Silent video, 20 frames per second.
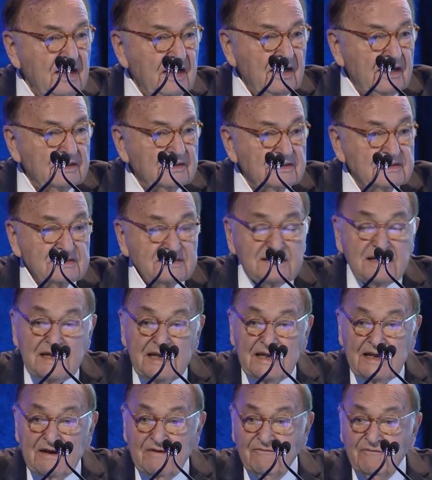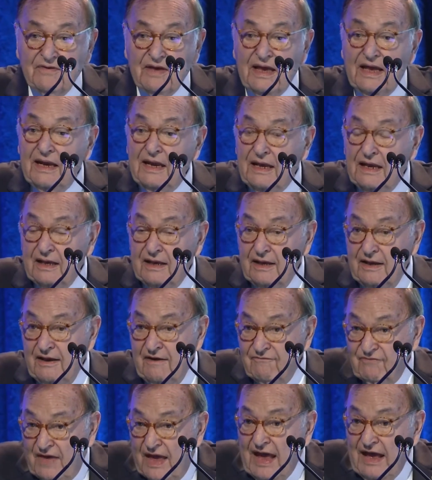to see
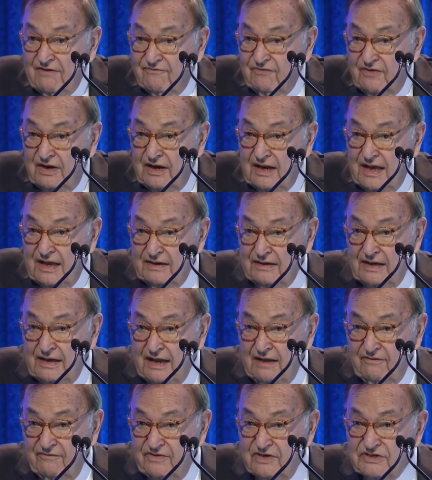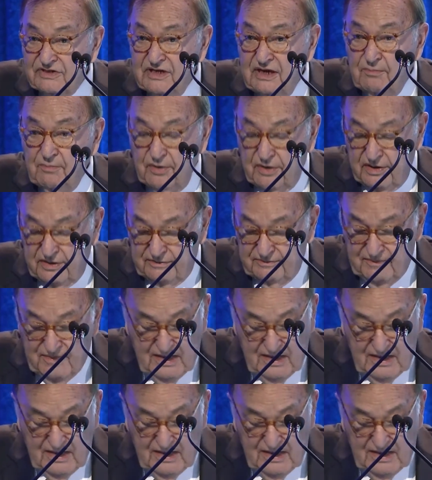if they had phenylalanine elevation at birth.